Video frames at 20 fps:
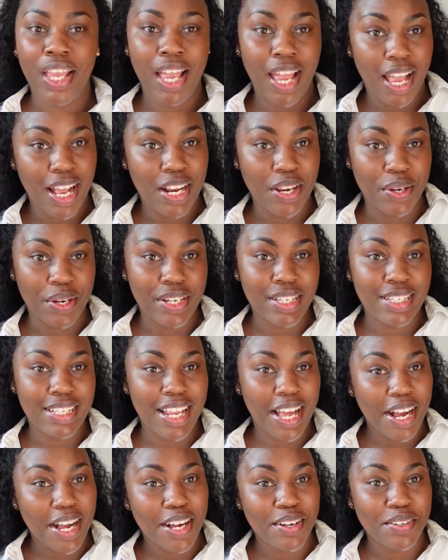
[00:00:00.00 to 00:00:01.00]
Anyways,
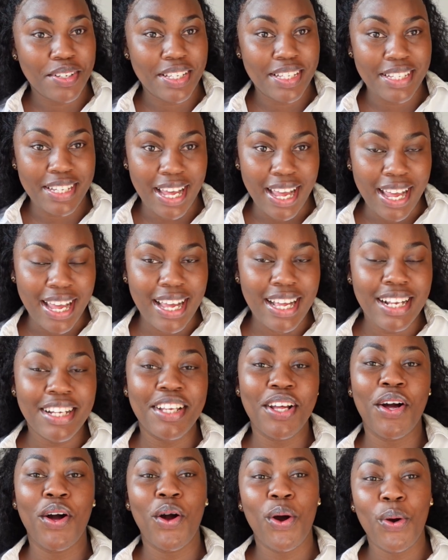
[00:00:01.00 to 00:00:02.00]
like I was saying,
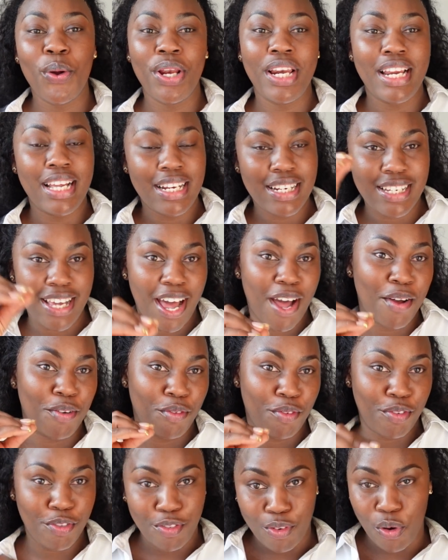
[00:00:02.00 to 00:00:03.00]
the only
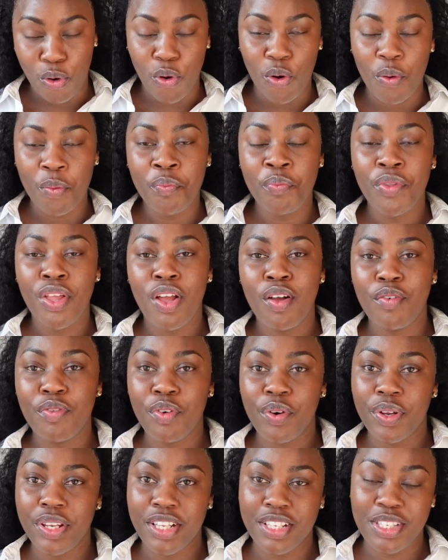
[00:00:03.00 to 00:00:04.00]
downfall
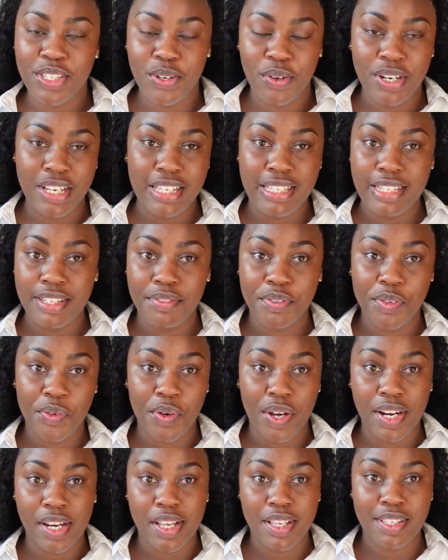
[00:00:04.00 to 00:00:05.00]
for the Sony
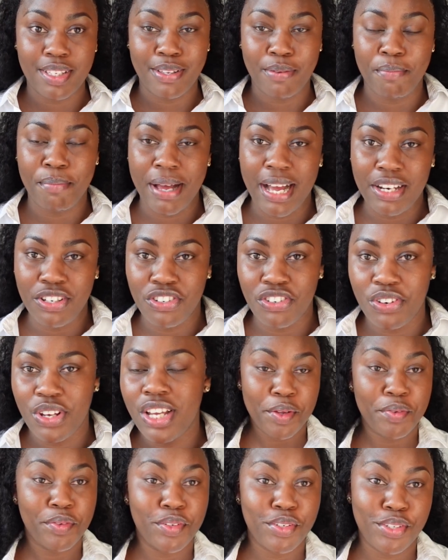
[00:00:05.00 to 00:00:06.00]
ZV-1 is the battery.
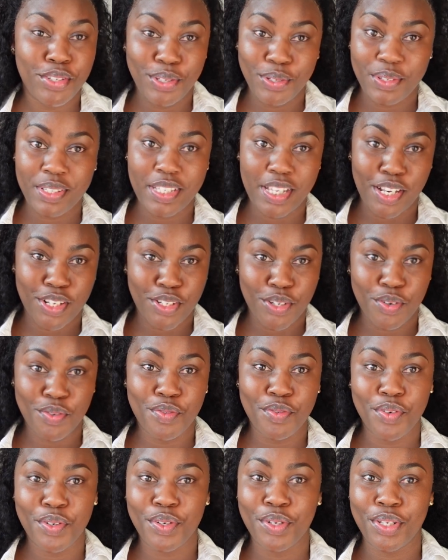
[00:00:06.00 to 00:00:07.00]
If you do settle
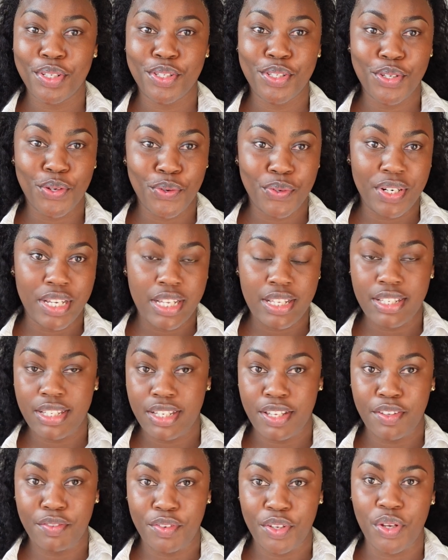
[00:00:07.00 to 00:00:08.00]
for the Sony
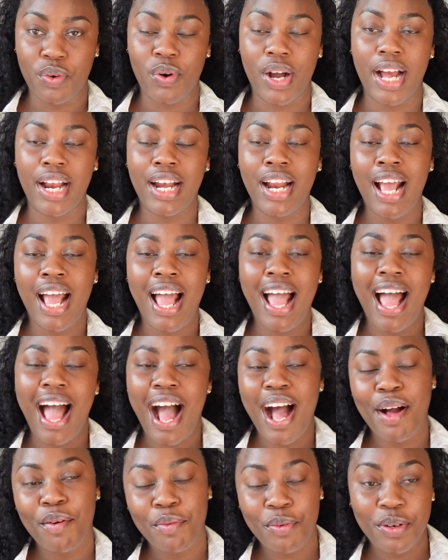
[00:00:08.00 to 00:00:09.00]
ZV-1,
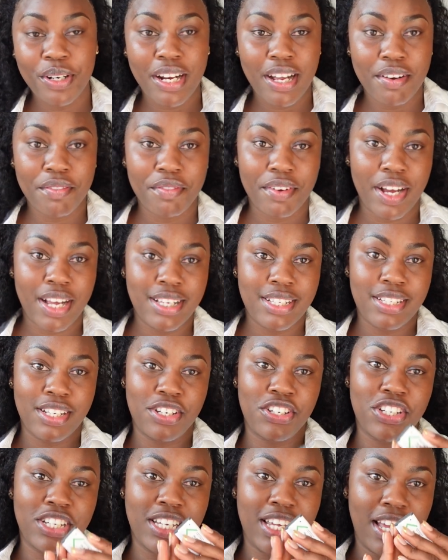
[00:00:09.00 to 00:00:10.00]
I would advise
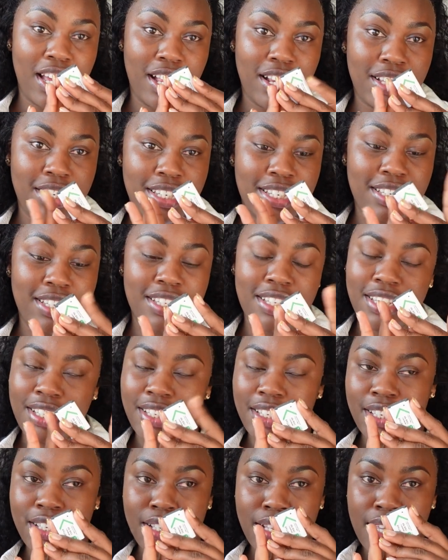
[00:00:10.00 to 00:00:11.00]
that you get
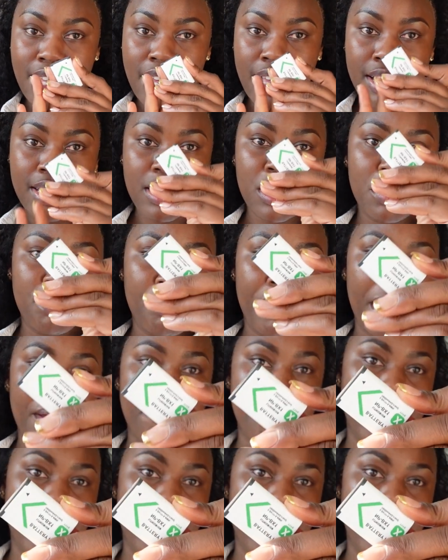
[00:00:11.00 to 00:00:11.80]
spare